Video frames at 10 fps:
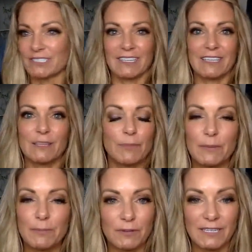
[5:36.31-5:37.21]
to get the
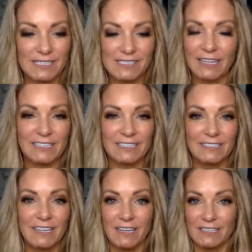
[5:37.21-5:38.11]
people excited
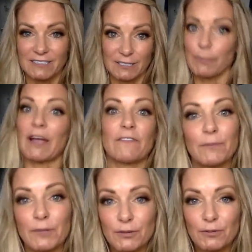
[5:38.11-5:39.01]
to buy
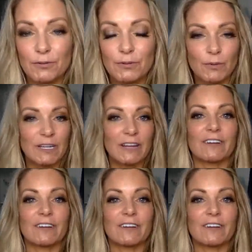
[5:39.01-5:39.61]
from you or whatever.